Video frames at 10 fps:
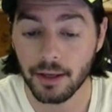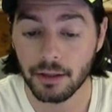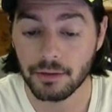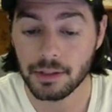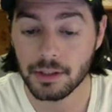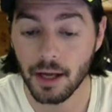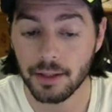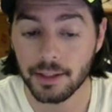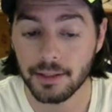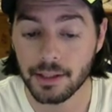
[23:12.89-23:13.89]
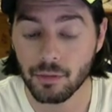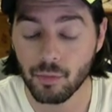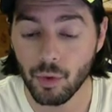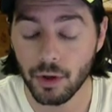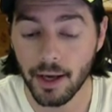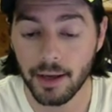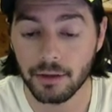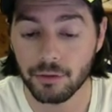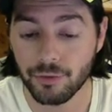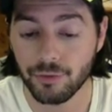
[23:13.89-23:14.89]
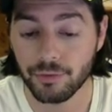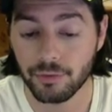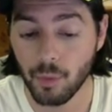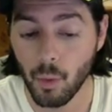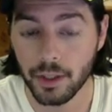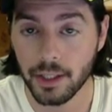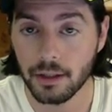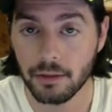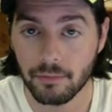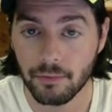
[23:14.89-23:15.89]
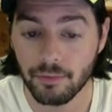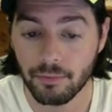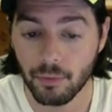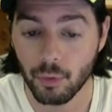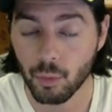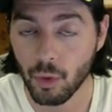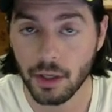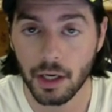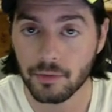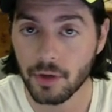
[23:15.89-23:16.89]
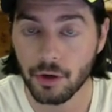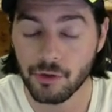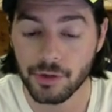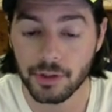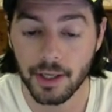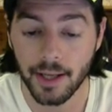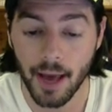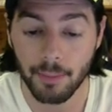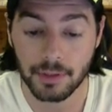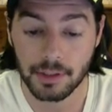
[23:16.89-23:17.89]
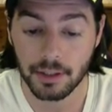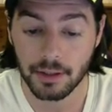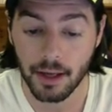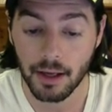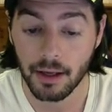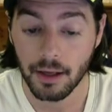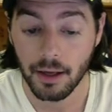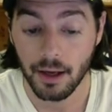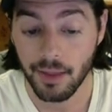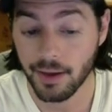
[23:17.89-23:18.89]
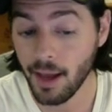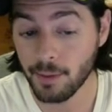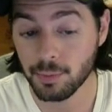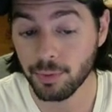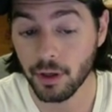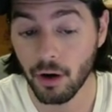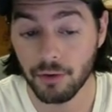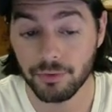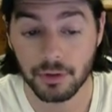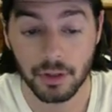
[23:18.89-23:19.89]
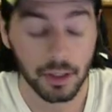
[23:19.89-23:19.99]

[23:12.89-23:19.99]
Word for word: You know, it's not like that's a one out of 20 or one out of a hundred mm-hmm. that happens like that. I think it happens pretty often.